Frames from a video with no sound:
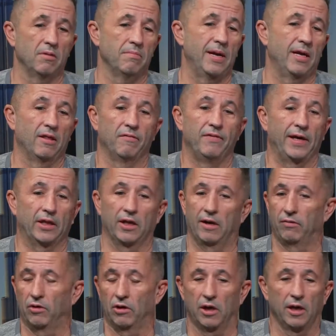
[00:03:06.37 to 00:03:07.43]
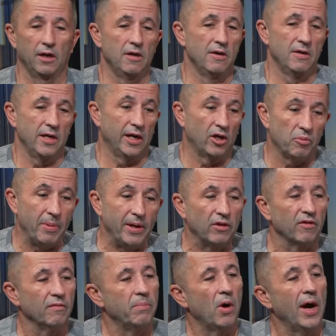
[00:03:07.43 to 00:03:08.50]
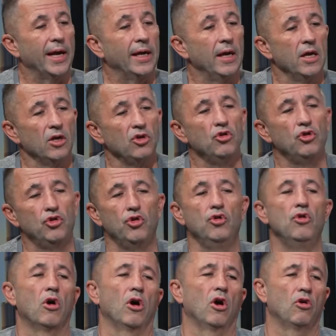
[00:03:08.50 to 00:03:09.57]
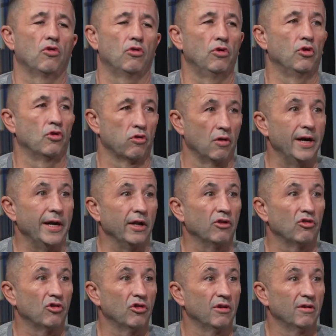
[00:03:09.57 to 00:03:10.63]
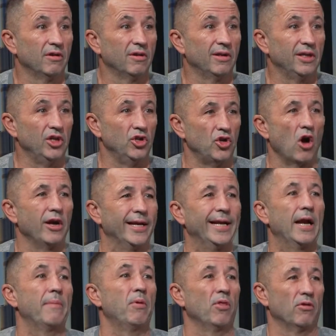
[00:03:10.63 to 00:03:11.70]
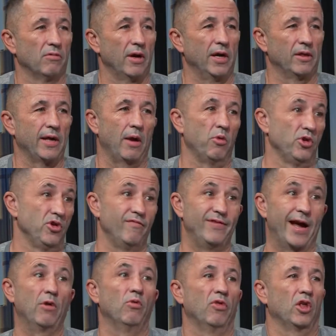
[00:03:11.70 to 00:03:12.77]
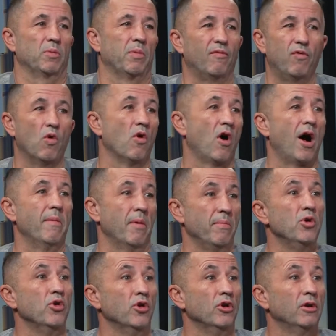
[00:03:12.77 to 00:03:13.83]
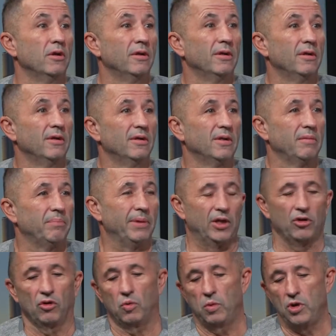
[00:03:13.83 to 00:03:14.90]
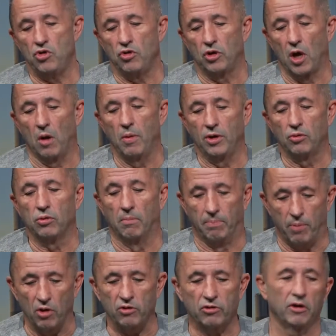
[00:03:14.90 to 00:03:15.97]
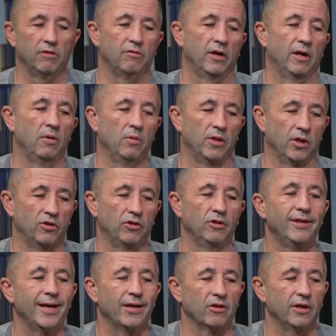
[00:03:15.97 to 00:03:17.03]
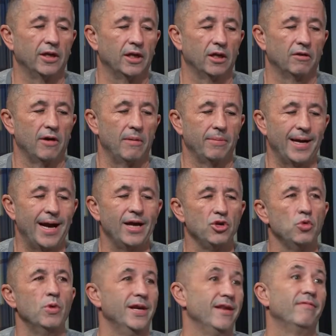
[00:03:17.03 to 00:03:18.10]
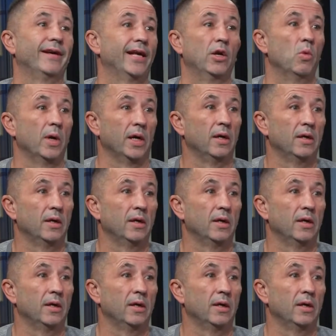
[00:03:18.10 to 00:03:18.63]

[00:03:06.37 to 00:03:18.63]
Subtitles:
matter the fact that I've got an expensive bike. You do not accrue credits. You don't get up on the road and say, well, you've done all this before, I'm immune. Because when you go into a boxing ring with a 2,000 kilogram car, you are never going to win.